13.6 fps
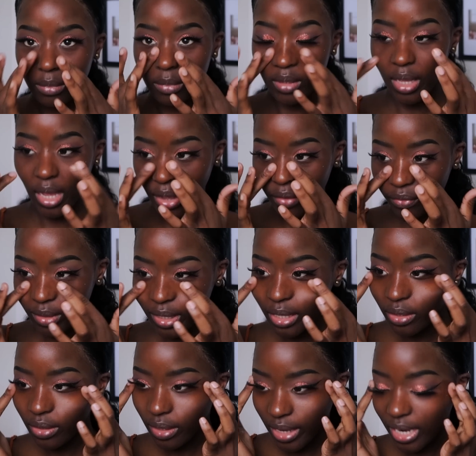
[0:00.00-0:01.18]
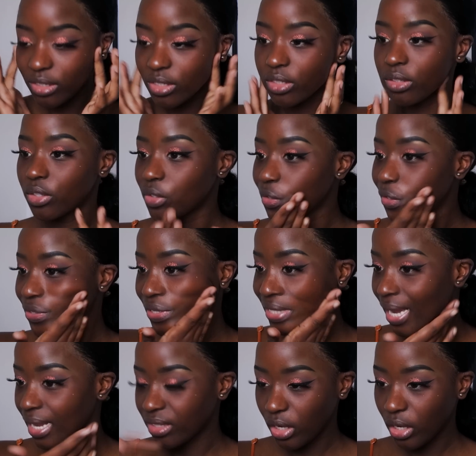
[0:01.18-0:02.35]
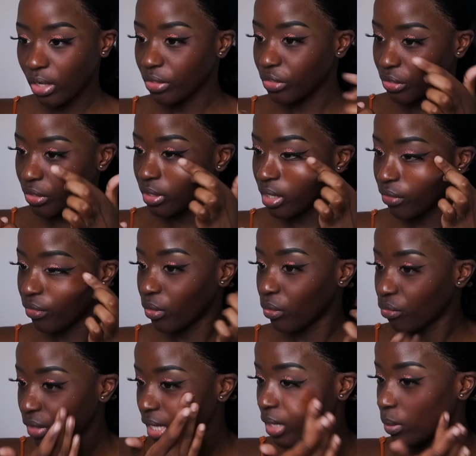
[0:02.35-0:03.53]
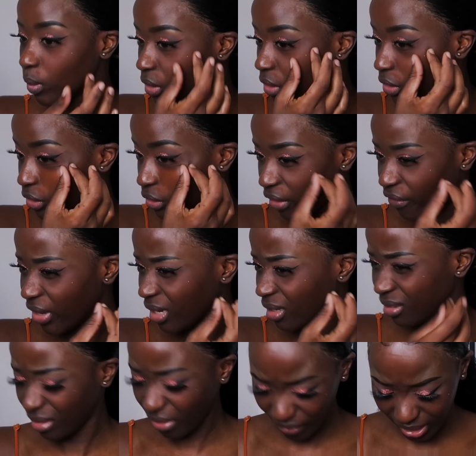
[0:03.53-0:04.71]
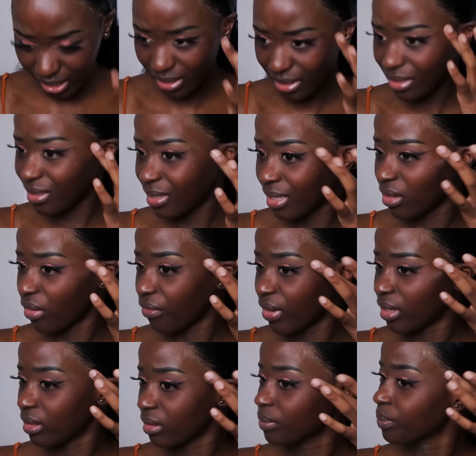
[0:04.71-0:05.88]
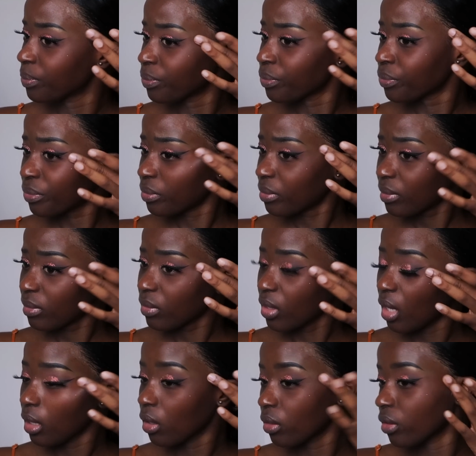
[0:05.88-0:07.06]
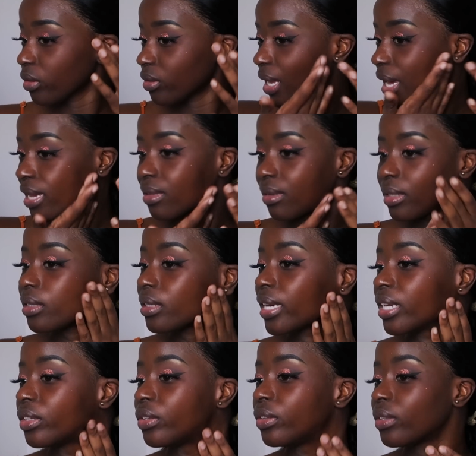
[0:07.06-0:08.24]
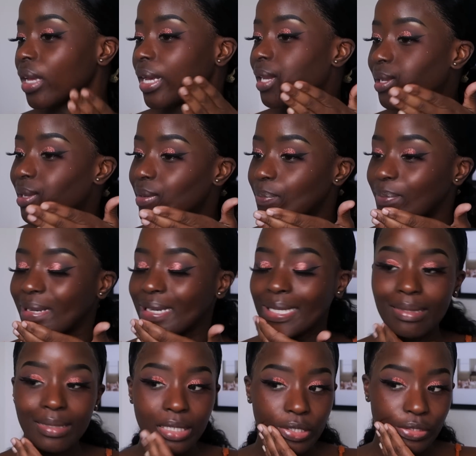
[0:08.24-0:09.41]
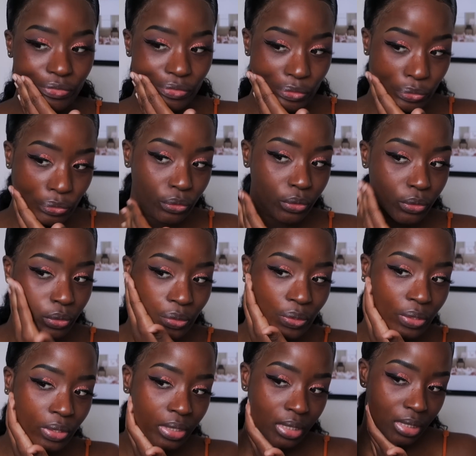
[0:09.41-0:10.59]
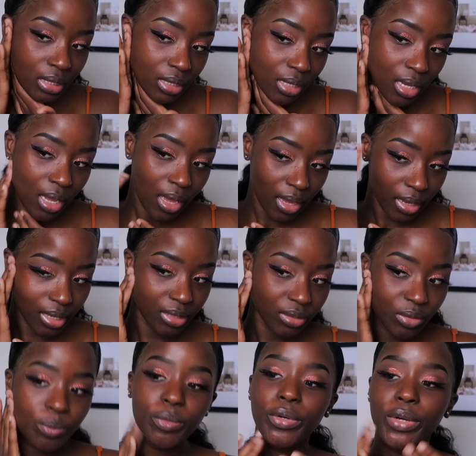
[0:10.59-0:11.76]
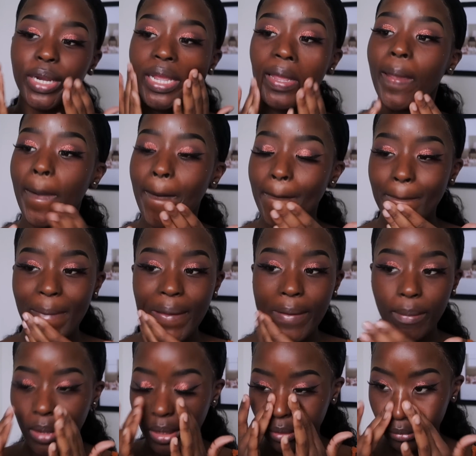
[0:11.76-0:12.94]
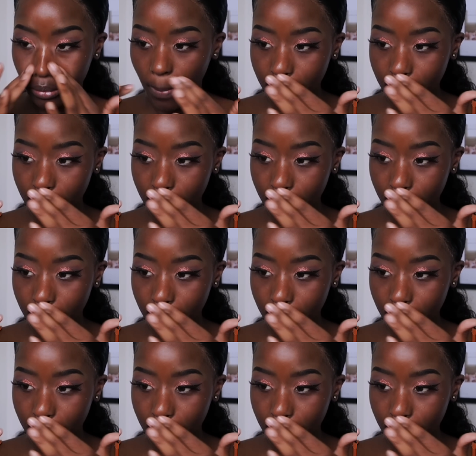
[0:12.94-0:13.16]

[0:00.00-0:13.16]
Yeah, I feel like you can actually just use this as a lotion if you really wanted to. I think it did say something along those lines, that you can use it by itself or as a pre-makeup base.